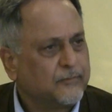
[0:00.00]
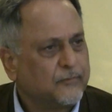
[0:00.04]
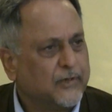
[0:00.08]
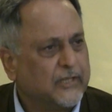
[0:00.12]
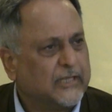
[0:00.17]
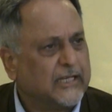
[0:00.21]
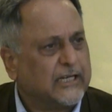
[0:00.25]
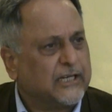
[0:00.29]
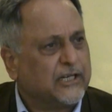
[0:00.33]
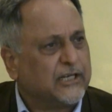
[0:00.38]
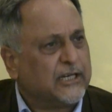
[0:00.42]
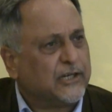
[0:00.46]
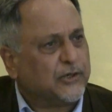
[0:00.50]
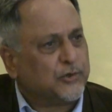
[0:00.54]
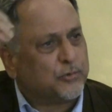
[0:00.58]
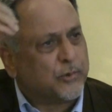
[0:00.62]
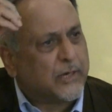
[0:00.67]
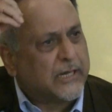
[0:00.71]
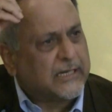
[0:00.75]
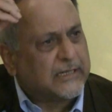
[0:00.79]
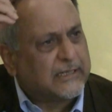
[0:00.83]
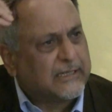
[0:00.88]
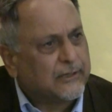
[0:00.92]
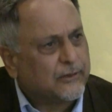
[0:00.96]
whether they
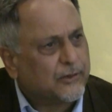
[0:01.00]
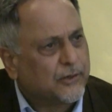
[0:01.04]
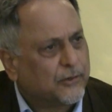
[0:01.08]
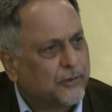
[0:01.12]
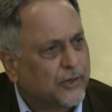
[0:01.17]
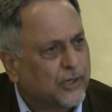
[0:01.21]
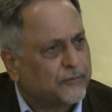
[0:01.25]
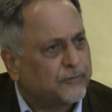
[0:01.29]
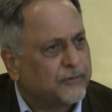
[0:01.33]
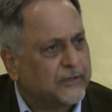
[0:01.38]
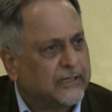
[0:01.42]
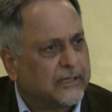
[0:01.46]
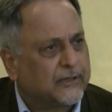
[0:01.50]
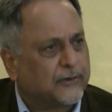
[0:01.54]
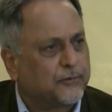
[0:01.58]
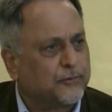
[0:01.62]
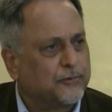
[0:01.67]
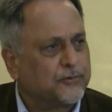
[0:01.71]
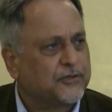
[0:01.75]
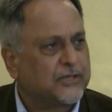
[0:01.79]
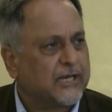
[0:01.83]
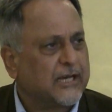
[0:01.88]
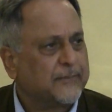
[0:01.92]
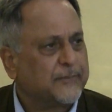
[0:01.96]
do anything or not with a
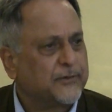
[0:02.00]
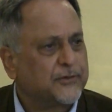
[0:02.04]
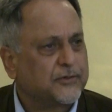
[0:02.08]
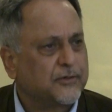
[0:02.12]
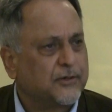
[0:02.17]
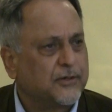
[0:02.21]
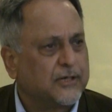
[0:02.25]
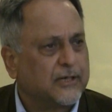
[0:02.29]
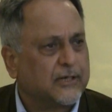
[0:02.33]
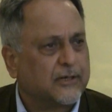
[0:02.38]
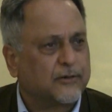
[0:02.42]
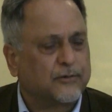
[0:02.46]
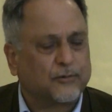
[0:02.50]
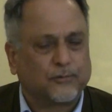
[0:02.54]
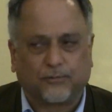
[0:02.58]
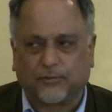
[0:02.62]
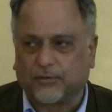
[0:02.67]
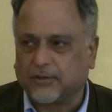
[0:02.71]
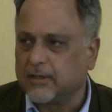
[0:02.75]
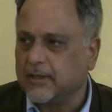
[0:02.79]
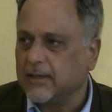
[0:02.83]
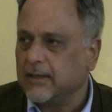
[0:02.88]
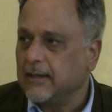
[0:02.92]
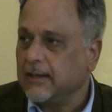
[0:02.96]
cruise, hypersonic
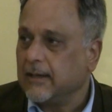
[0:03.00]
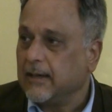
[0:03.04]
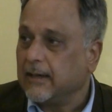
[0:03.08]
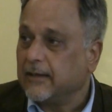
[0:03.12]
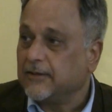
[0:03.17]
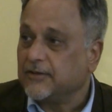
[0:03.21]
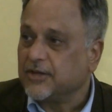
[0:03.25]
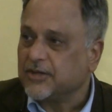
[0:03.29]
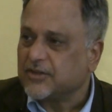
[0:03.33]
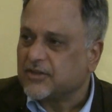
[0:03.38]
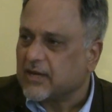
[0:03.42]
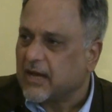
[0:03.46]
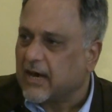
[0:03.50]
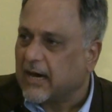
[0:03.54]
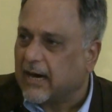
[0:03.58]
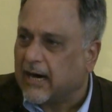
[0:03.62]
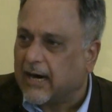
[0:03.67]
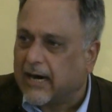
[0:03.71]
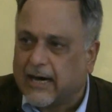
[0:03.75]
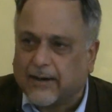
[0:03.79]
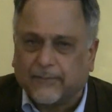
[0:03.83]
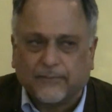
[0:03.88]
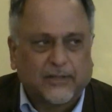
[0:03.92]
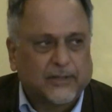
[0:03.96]
cruise? Just
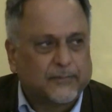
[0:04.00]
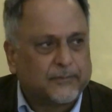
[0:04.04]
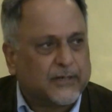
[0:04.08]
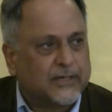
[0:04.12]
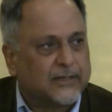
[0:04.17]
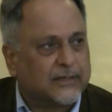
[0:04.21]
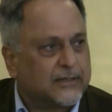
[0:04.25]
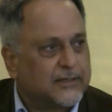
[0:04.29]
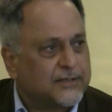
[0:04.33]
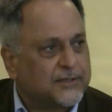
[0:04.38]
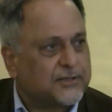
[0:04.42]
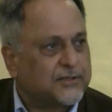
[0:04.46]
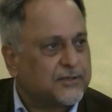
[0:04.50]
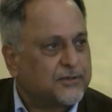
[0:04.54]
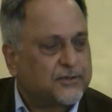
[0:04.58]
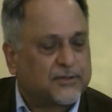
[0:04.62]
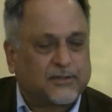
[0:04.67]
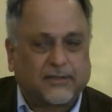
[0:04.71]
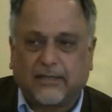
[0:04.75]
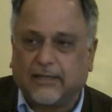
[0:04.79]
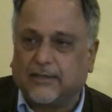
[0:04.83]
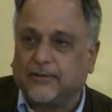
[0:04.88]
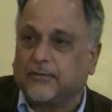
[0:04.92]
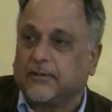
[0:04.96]
arm the buggers, you
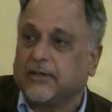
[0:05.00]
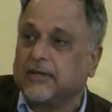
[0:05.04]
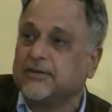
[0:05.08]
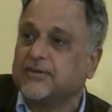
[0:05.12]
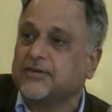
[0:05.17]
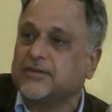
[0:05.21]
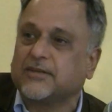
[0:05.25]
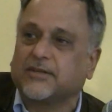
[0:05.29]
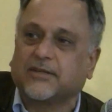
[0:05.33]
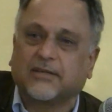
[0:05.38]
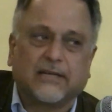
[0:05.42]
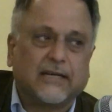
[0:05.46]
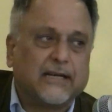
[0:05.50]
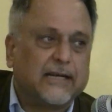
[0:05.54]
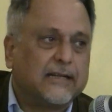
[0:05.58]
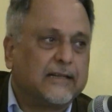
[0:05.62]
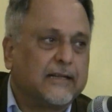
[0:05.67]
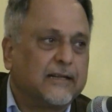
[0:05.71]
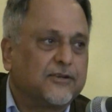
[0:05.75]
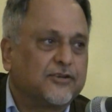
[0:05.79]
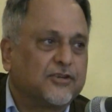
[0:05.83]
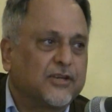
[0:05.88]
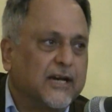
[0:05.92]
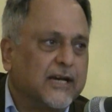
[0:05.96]
see, and you can see
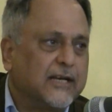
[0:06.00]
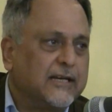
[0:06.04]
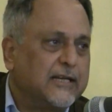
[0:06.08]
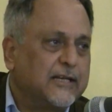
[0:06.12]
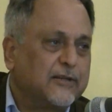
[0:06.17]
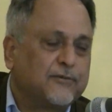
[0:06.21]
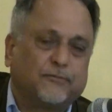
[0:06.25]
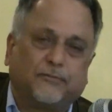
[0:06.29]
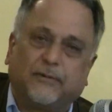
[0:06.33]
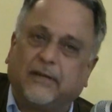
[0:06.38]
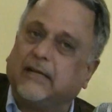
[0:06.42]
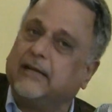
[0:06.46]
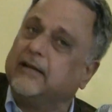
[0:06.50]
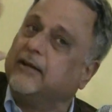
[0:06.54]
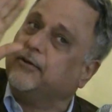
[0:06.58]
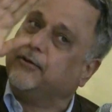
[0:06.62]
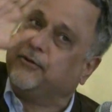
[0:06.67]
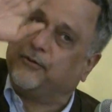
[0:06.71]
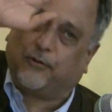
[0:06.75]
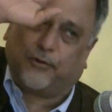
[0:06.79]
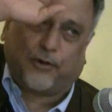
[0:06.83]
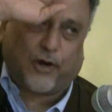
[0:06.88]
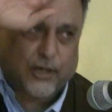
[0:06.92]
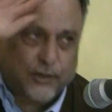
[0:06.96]
the Chinese will
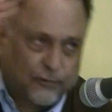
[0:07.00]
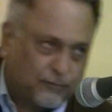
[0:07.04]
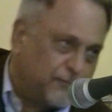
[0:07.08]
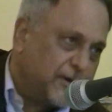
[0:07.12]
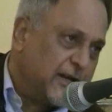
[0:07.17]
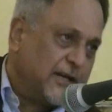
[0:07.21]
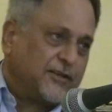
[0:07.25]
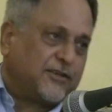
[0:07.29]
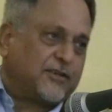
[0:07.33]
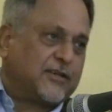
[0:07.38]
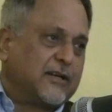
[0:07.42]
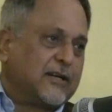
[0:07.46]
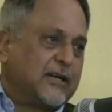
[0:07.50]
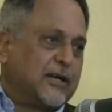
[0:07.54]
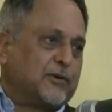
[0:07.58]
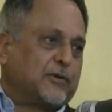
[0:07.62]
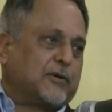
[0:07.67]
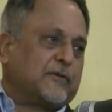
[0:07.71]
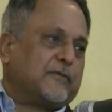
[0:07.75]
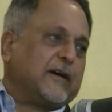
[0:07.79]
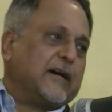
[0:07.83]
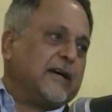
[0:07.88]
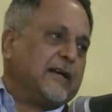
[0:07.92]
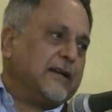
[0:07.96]
not venture
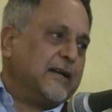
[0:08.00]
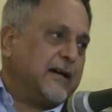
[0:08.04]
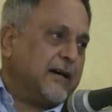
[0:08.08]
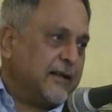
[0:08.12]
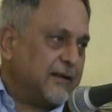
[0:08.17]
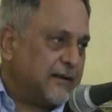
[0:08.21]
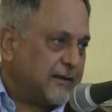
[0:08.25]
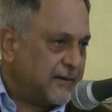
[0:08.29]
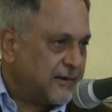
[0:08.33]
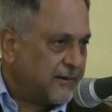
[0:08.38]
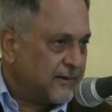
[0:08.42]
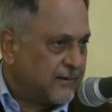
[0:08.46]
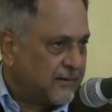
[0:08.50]
out of Hainan.